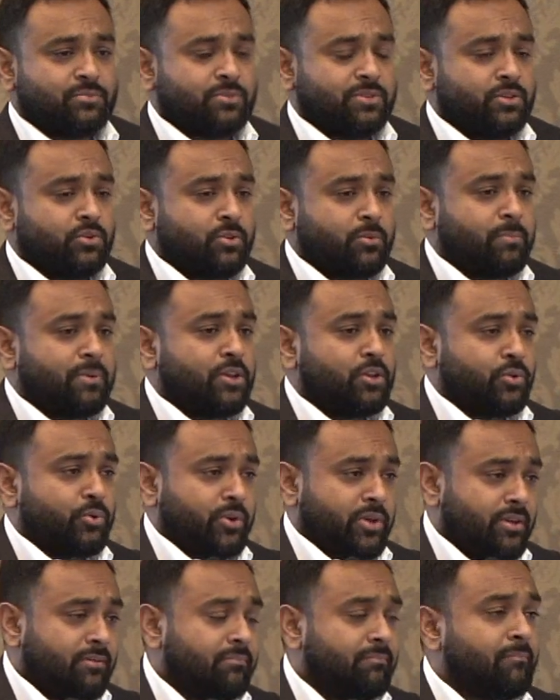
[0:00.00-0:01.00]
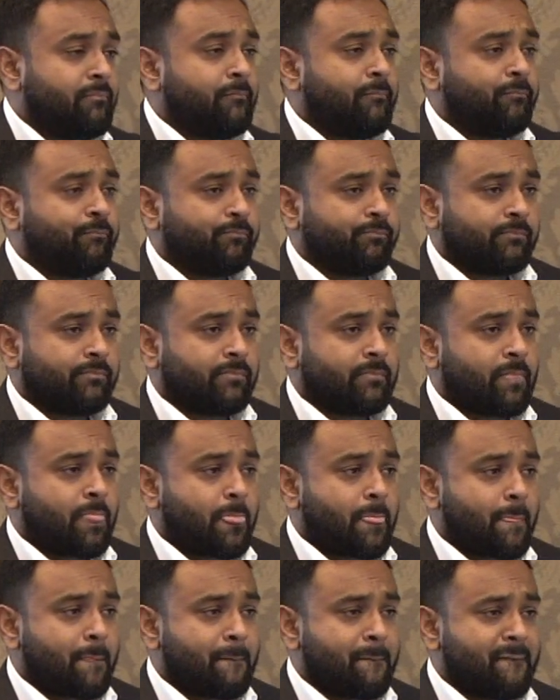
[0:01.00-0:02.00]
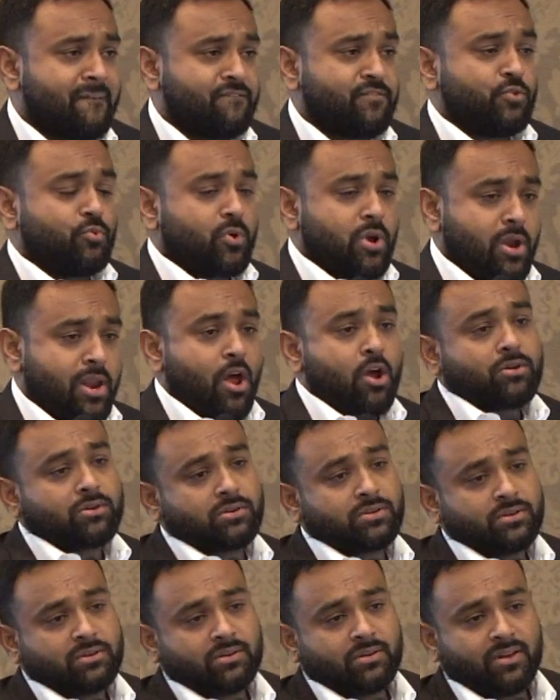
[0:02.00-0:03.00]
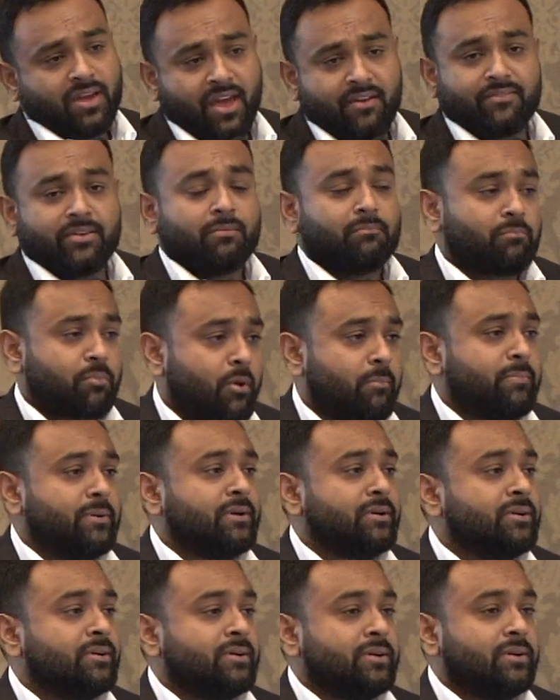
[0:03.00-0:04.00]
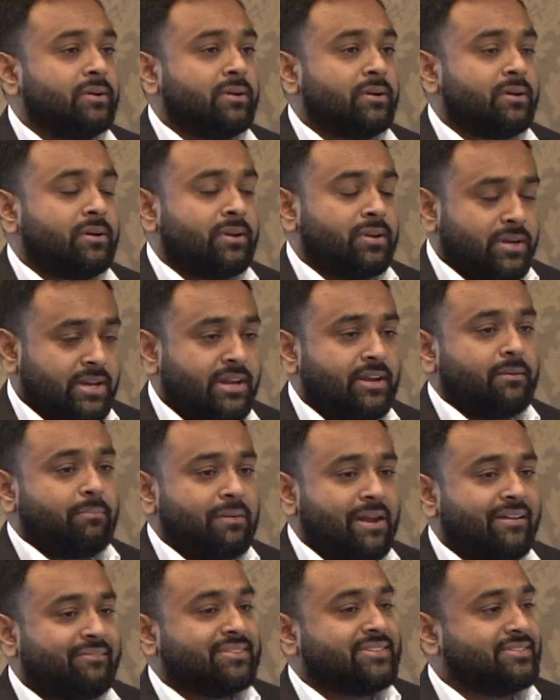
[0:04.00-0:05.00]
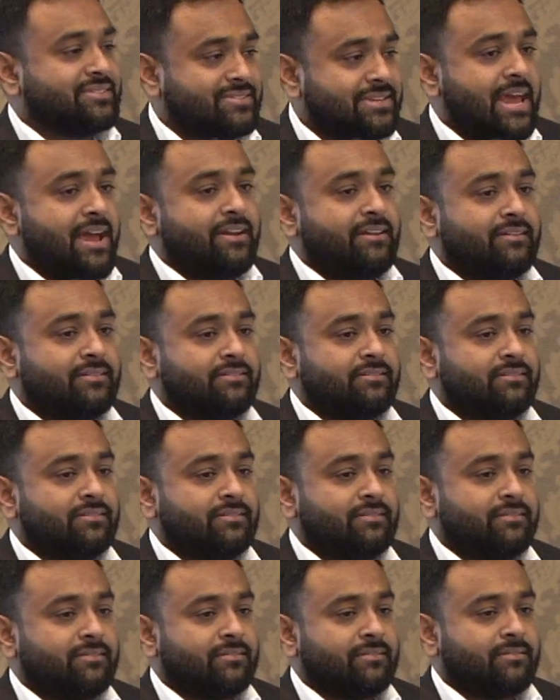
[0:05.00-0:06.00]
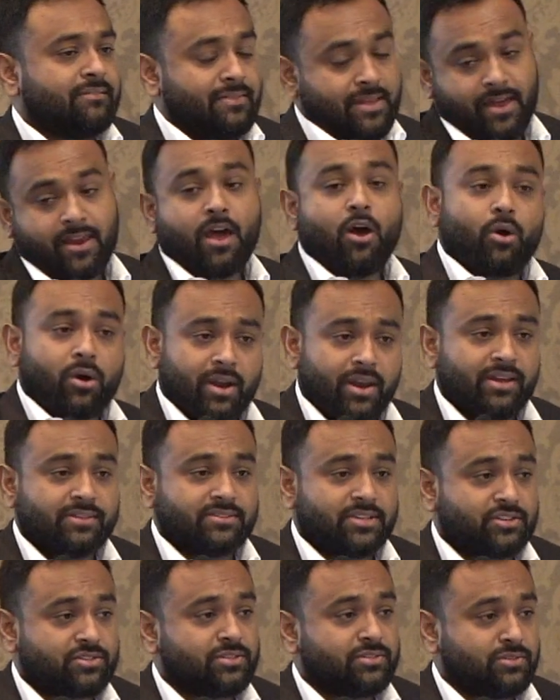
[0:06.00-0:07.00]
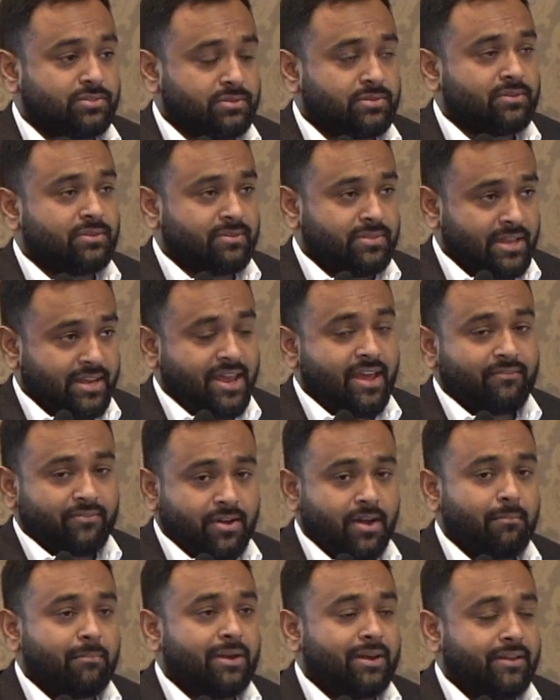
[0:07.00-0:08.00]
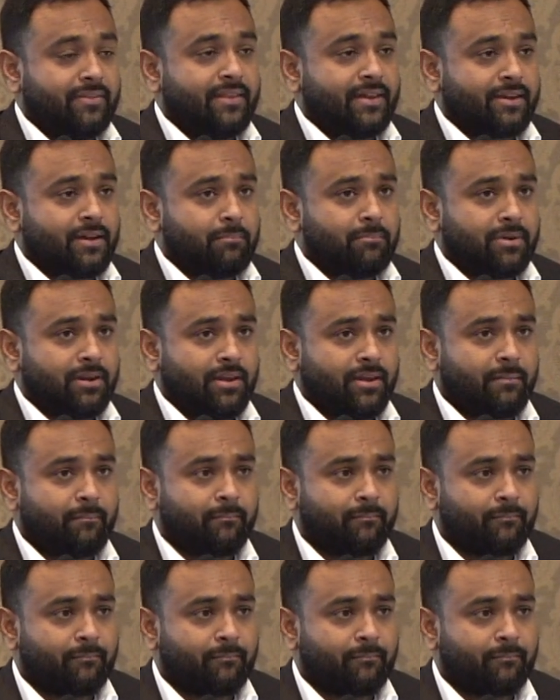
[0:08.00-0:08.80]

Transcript: with the European Union if you are not having proper data privacy standards. There are organizations that have come under that umbrella.